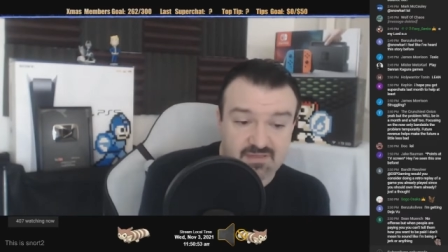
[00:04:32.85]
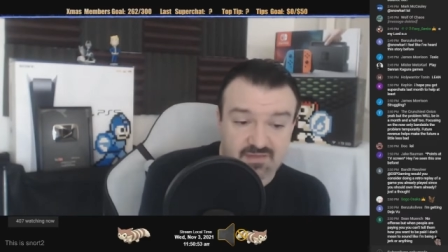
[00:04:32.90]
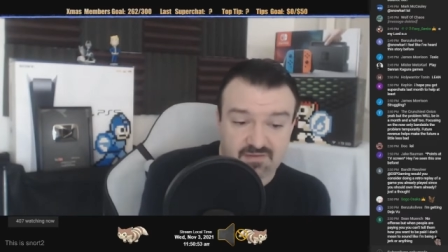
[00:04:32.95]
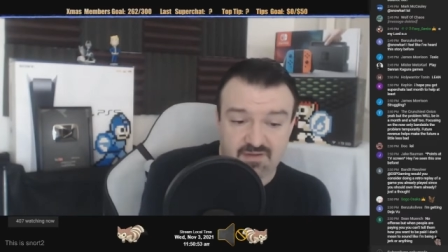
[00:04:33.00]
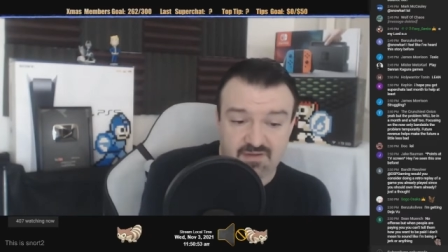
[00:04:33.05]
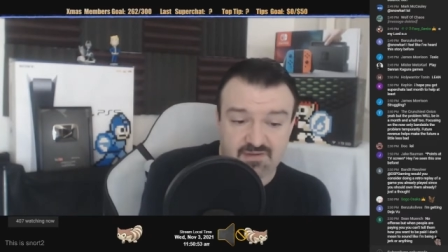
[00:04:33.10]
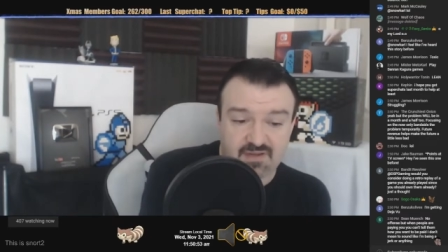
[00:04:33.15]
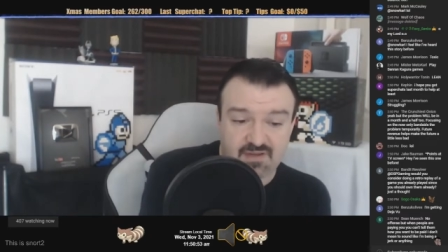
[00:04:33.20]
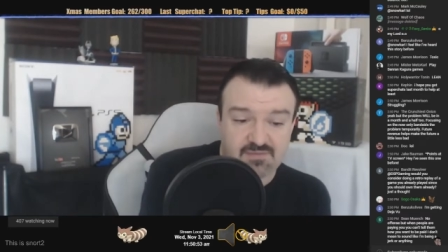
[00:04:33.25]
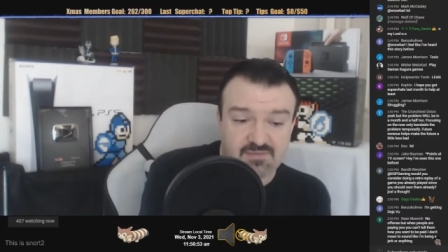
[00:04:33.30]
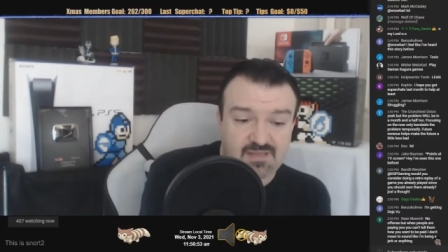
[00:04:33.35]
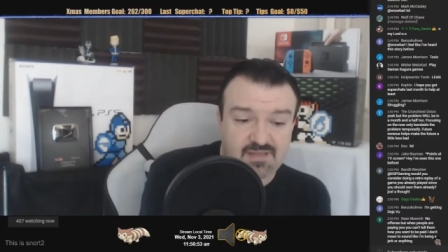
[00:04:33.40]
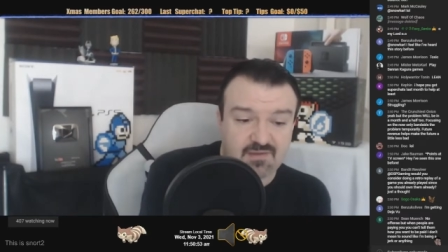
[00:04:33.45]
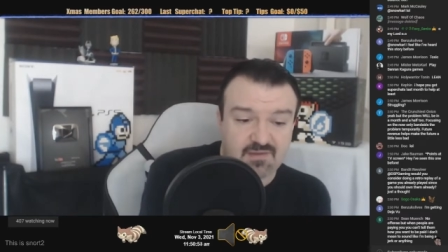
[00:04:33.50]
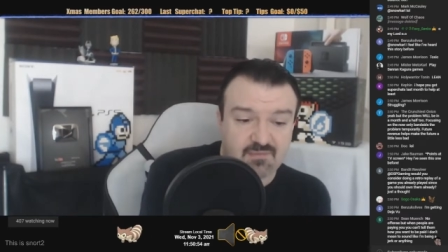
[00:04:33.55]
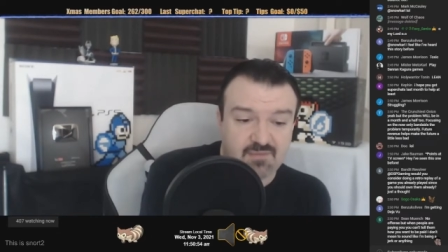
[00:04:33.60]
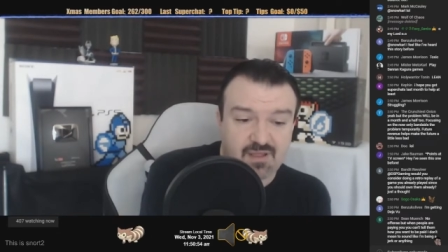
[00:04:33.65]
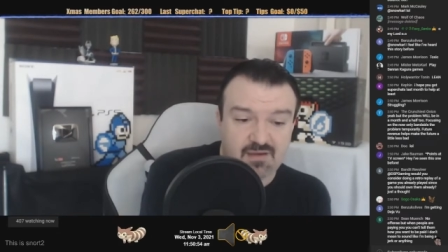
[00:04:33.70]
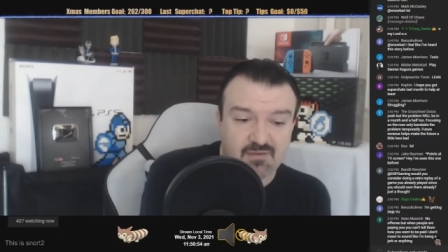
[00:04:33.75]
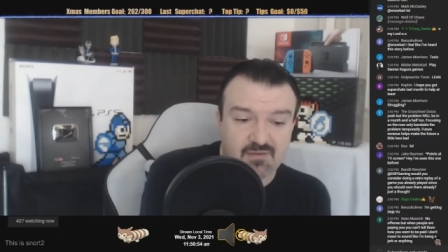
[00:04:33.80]
That's
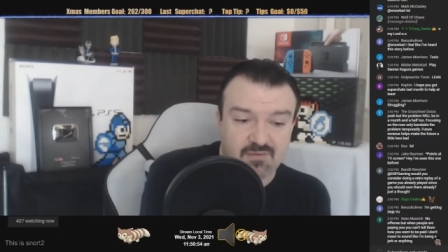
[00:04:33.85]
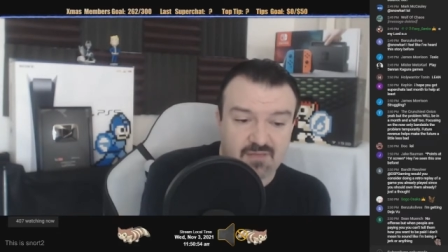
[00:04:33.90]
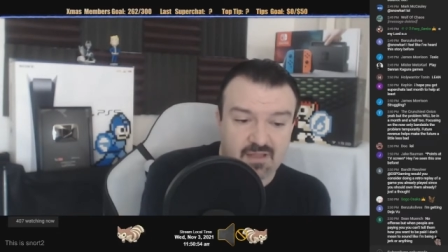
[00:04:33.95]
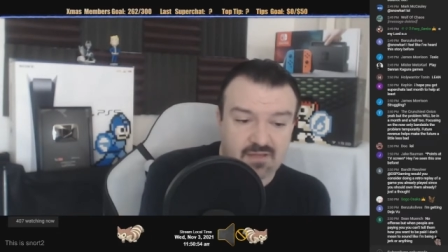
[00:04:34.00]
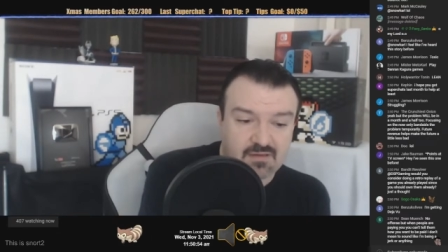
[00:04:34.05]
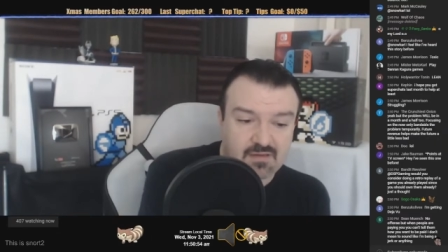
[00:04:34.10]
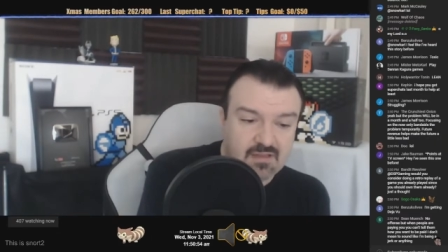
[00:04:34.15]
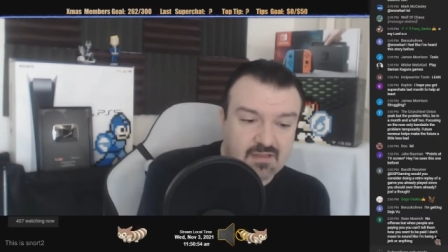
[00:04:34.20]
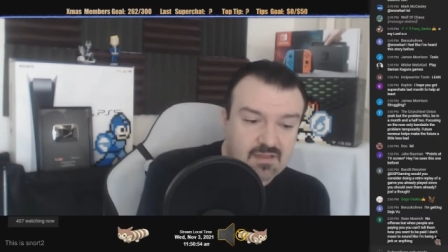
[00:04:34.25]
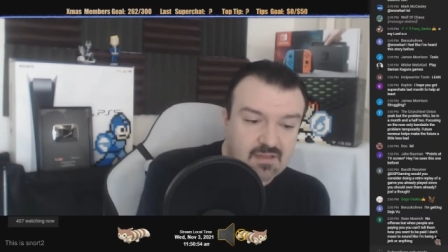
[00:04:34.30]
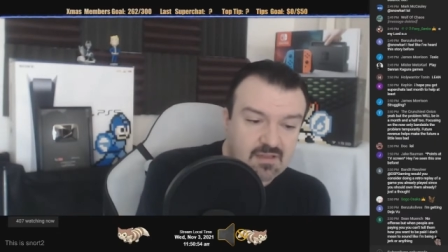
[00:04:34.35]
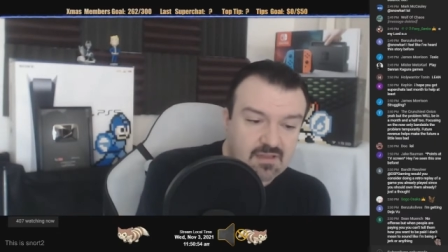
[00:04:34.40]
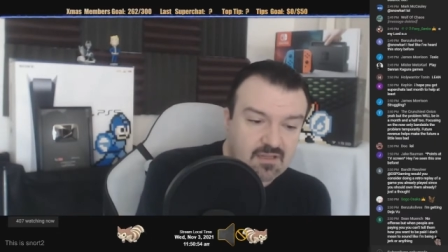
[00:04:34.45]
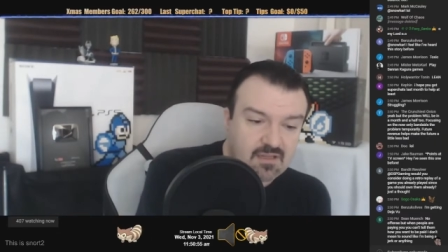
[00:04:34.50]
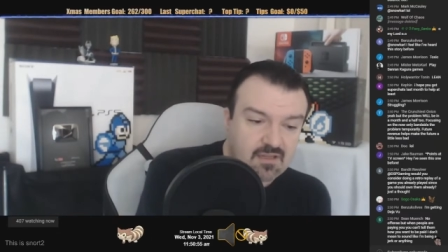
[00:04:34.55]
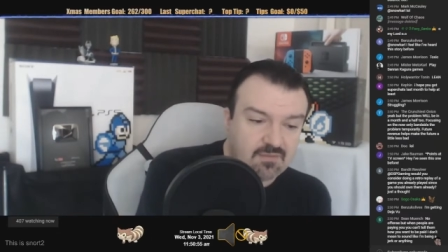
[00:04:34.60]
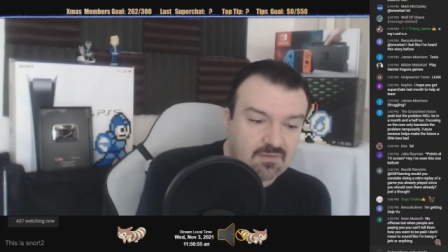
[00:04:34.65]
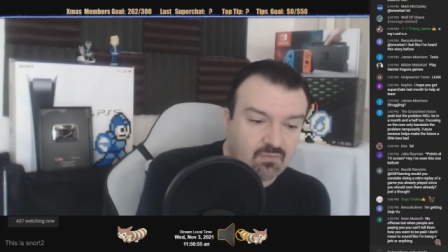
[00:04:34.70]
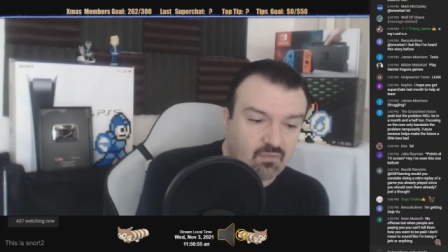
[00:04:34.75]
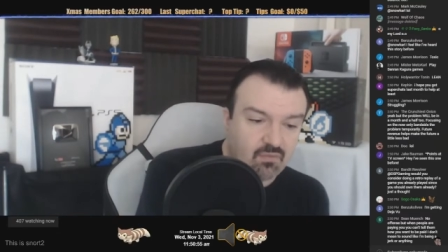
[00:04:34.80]
the bottom line.
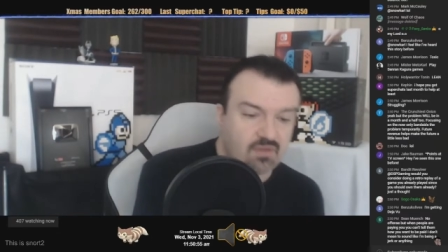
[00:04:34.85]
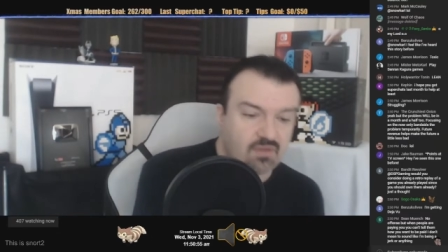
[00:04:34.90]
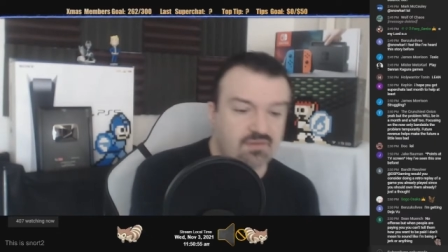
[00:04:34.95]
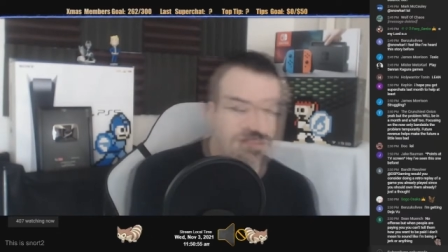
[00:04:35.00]
It would be one